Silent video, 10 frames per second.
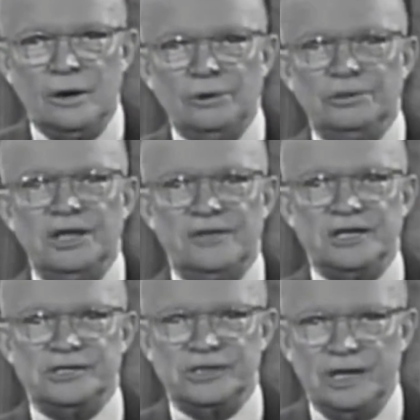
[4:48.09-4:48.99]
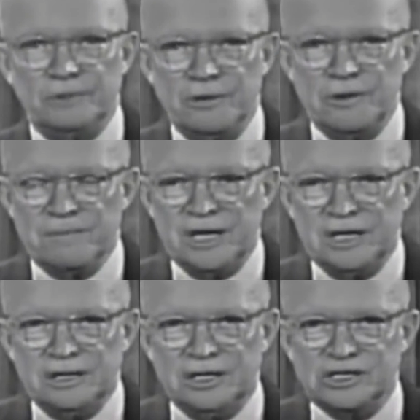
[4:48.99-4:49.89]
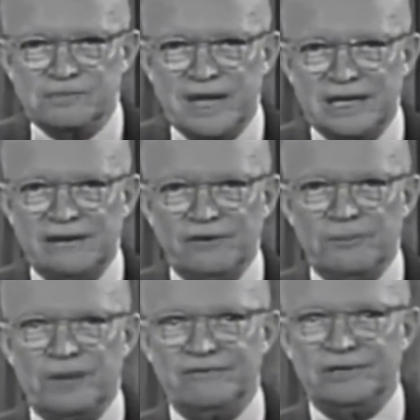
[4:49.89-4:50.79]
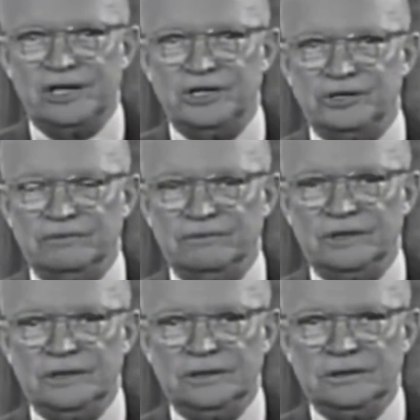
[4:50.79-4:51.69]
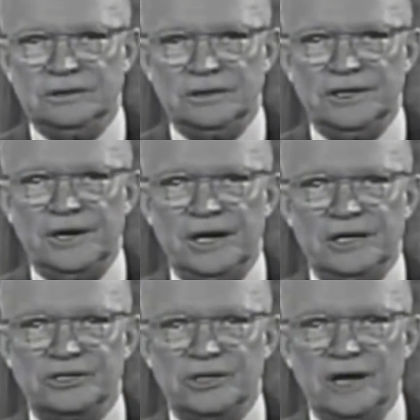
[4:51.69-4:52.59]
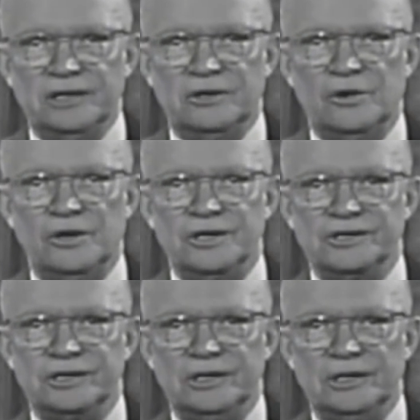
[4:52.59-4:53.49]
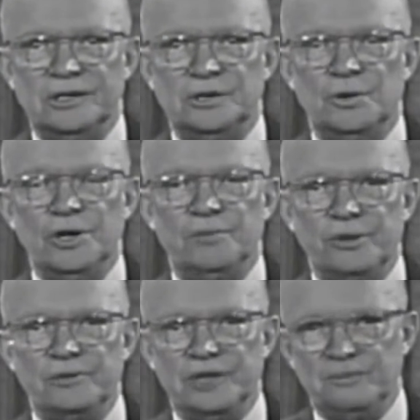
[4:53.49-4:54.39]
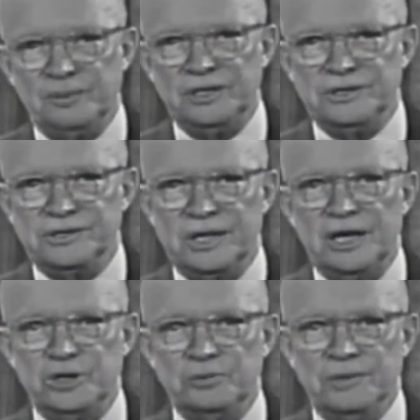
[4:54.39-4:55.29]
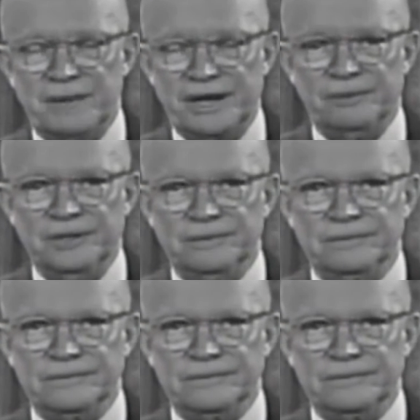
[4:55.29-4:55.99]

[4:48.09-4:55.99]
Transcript: Only thus shall we remain, despite every provocation, on our charted course toward permanent peace and human betterment.